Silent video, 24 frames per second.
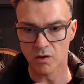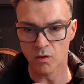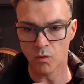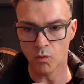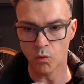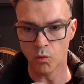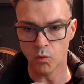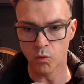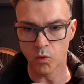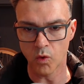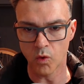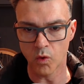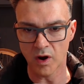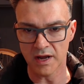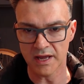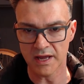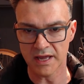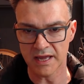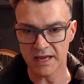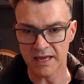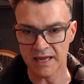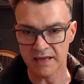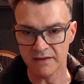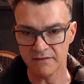what
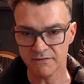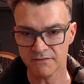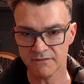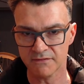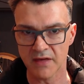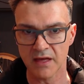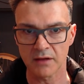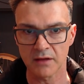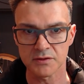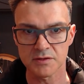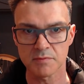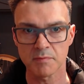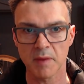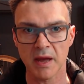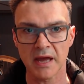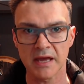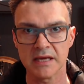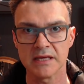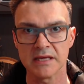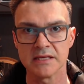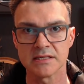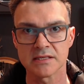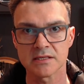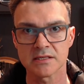he felt about
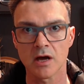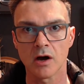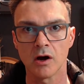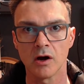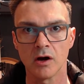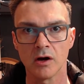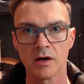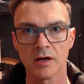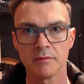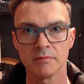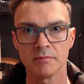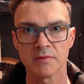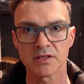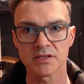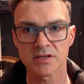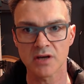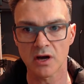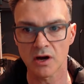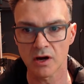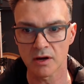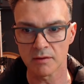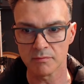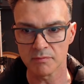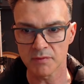his time, the
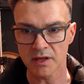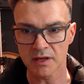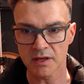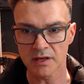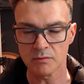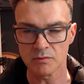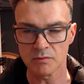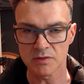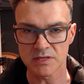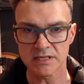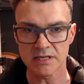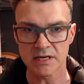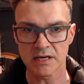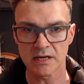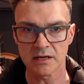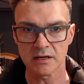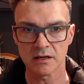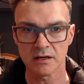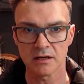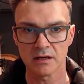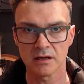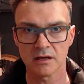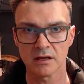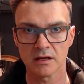time that he was
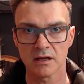in,